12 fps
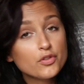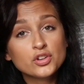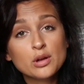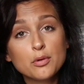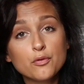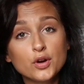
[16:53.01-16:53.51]
This
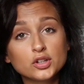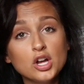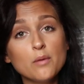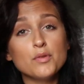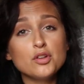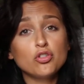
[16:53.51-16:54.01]
is gonna be fucked
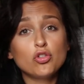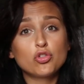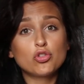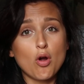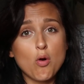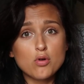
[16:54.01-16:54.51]
up. This is
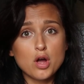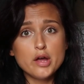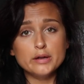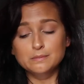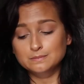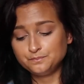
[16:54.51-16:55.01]
so
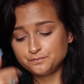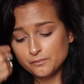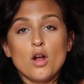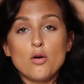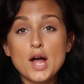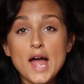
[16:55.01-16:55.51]
good.
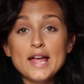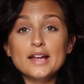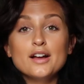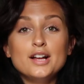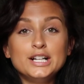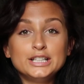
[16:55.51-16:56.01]

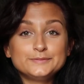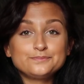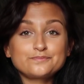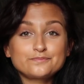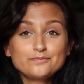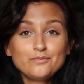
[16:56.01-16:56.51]
Okay,
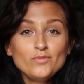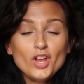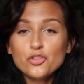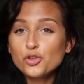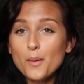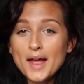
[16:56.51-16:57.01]

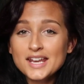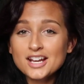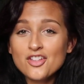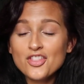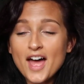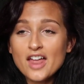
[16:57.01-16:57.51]
so ending
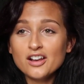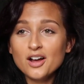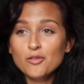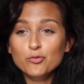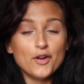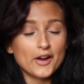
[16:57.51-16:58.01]
on that
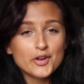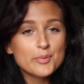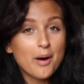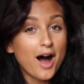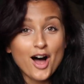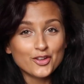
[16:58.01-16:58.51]
very
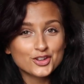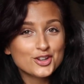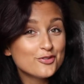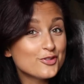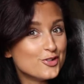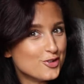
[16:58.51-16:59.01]

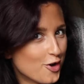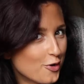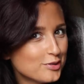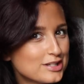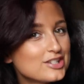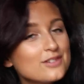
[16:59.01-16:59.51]
positive
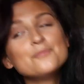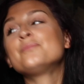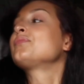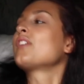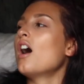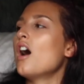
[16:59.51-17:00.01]
note,
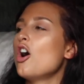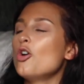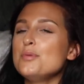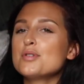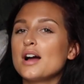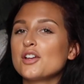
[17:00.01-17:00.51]
I
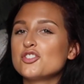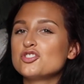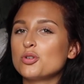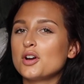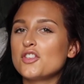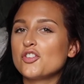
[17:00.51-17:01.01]
hope you guys
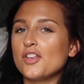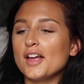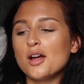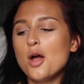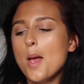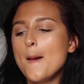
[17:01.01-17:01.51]
enjoyed this
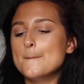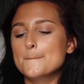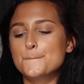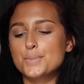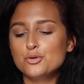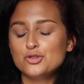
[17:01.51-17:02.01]
like
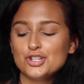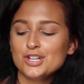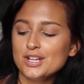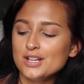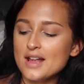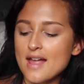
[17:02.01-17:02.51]

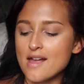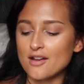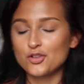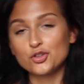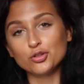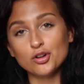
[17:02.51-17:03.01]
bougie
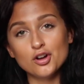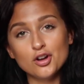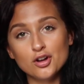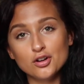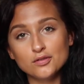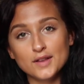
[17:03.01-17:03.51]

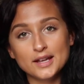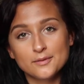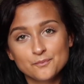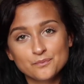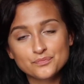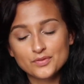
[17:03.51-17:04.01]
extra
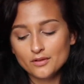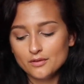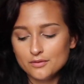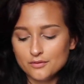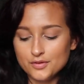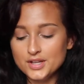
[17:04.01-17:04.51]
like
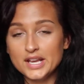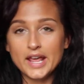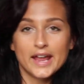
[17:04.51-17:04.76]
vegan